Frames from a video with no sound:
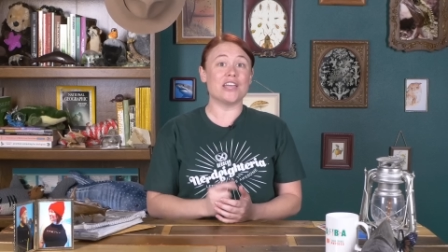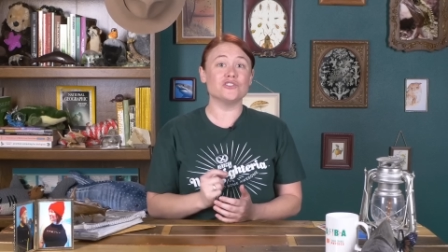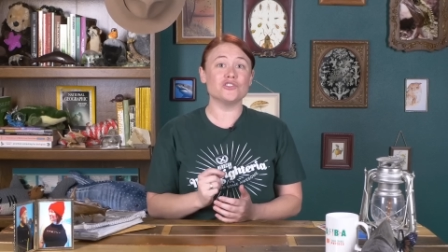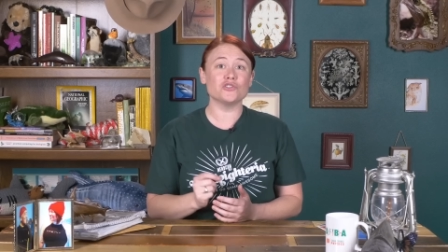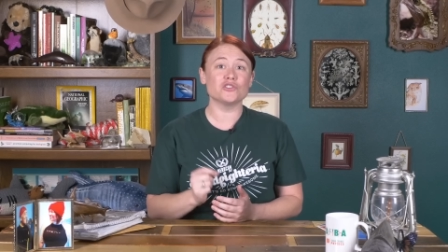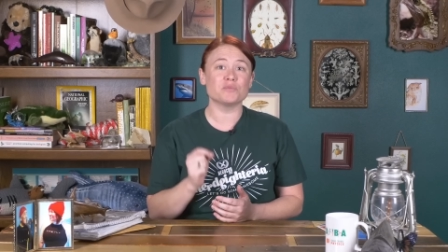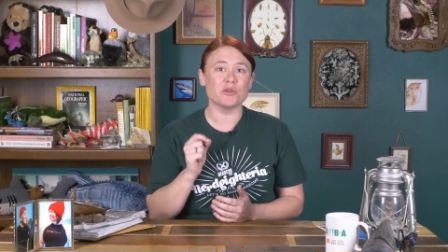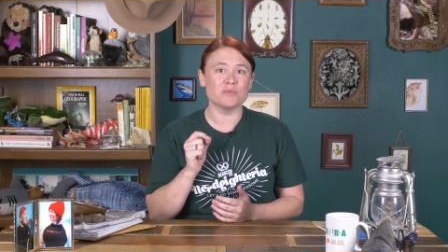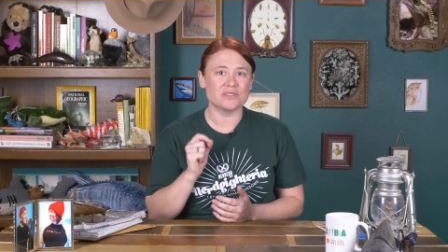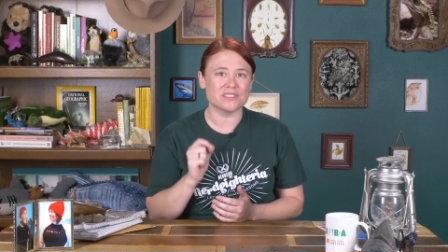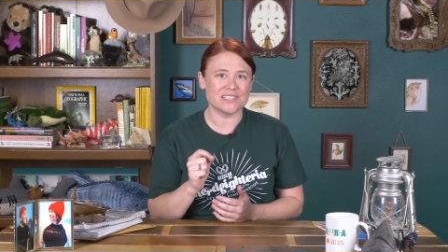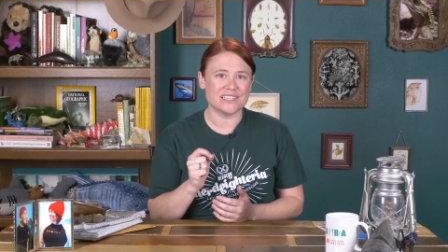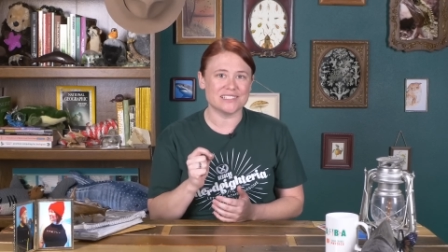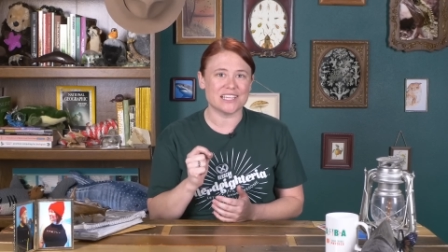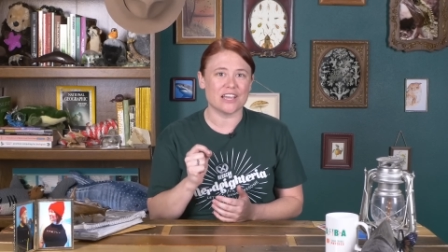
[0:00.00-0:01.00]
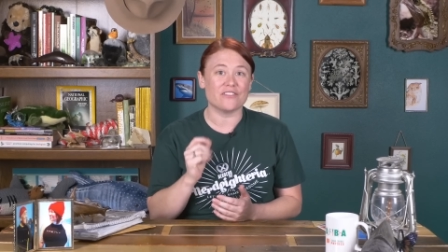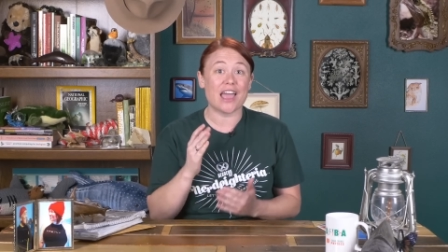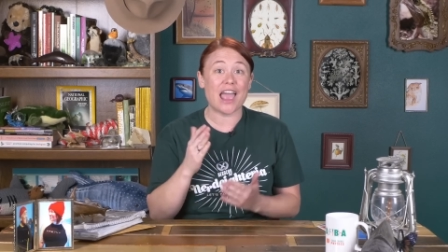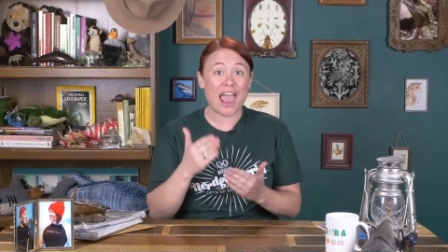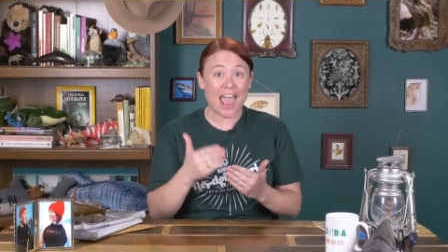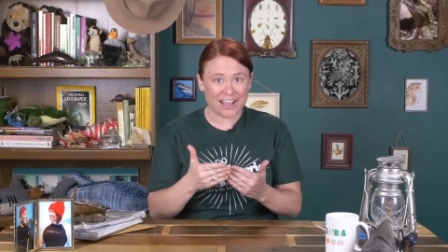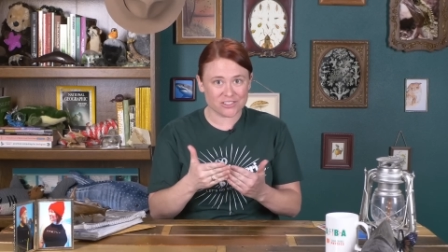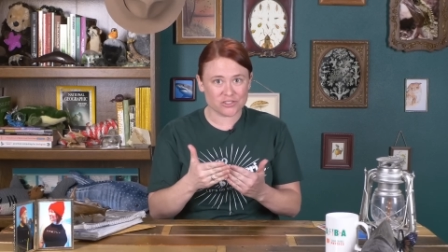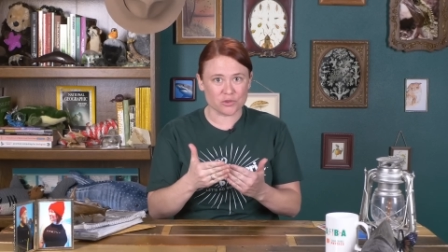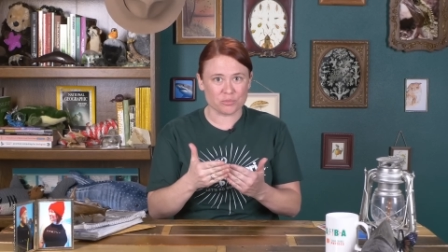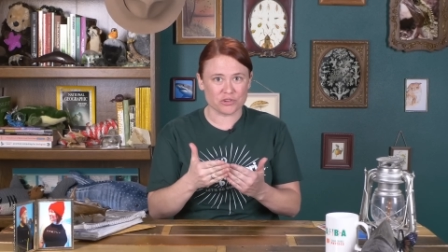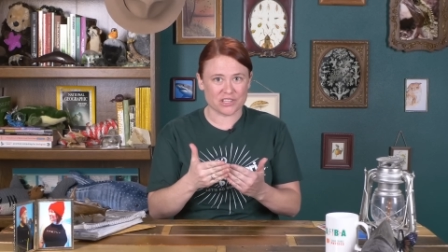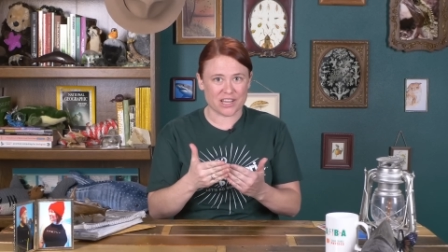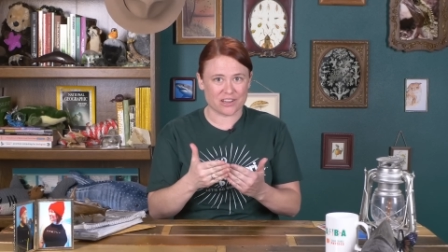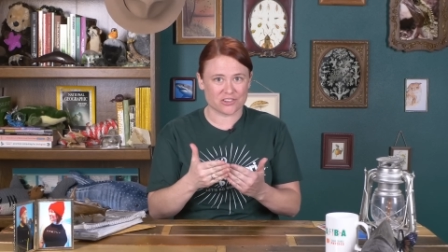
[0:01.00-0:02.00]
Angiosperm seeds have extra
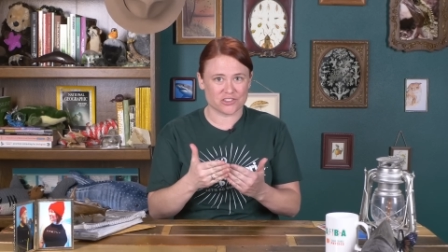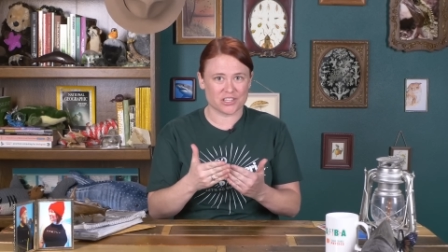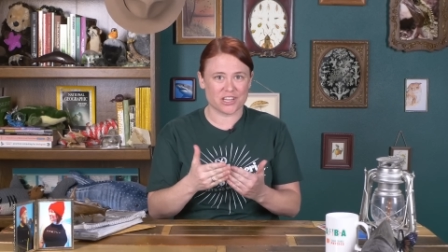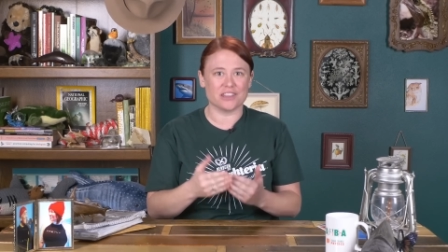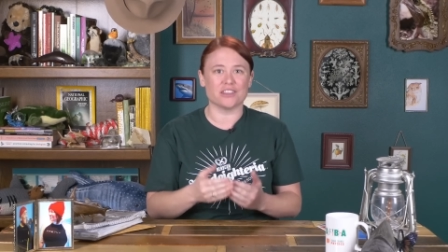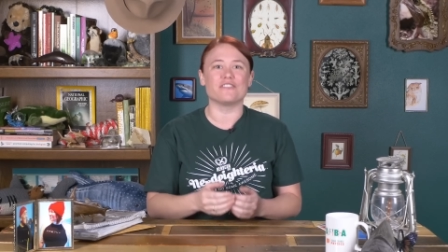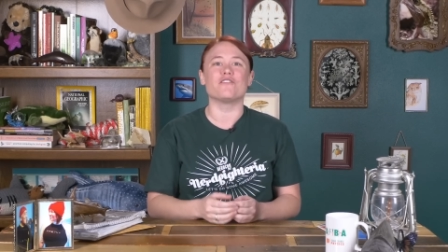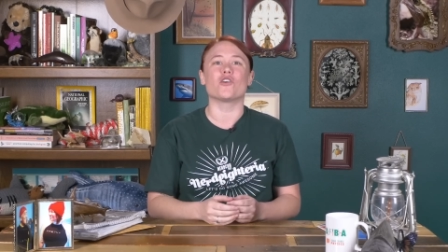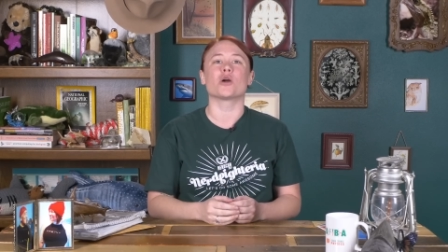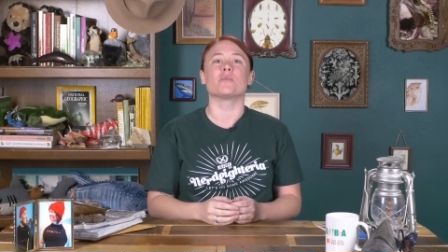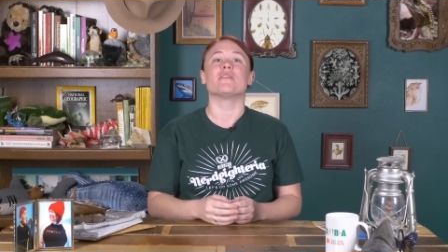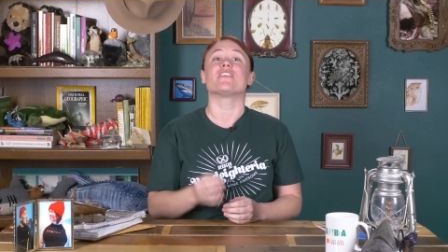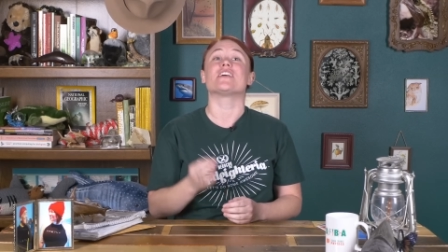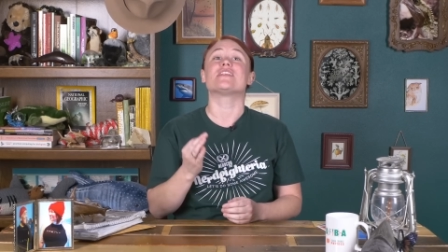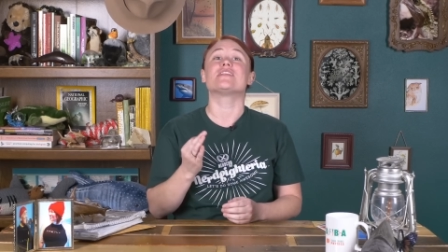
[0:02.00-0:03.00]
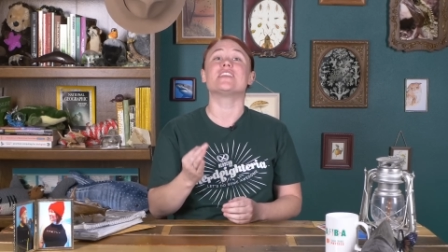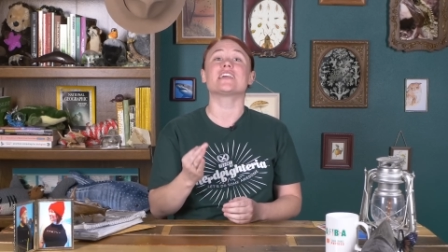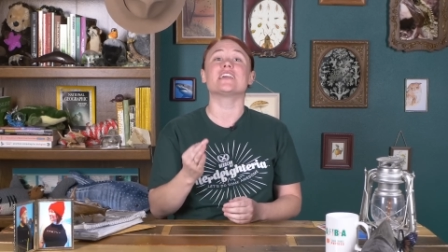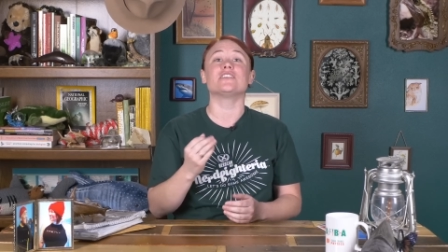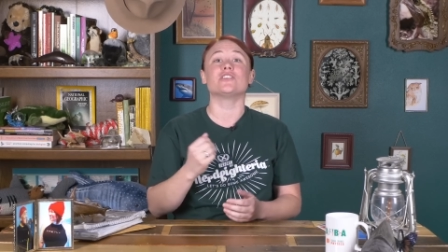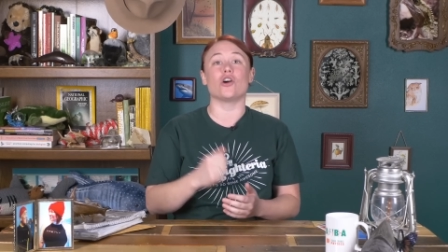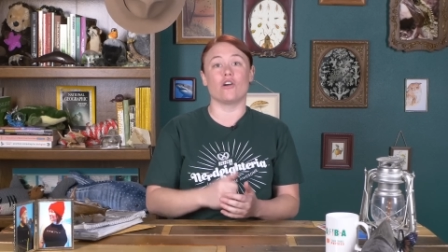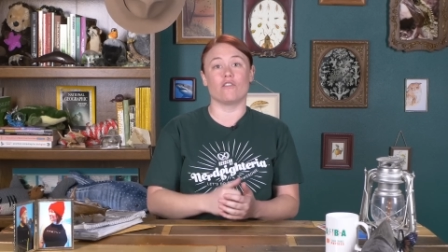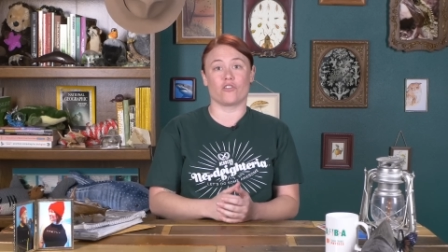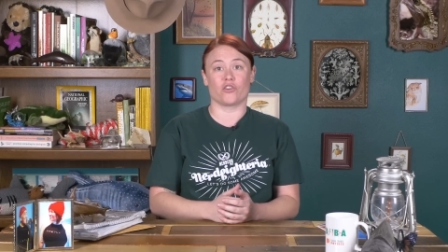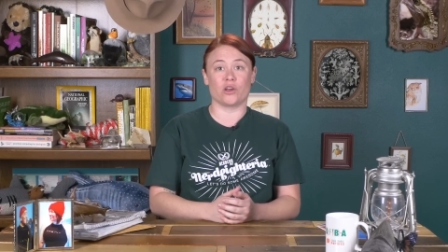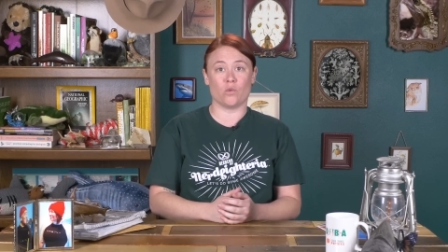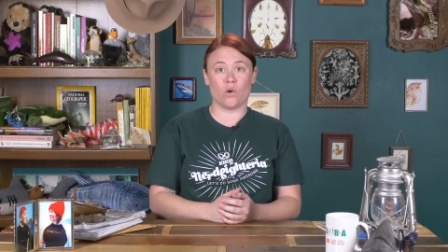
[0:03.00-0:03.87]
protection in the form of a thickened ovary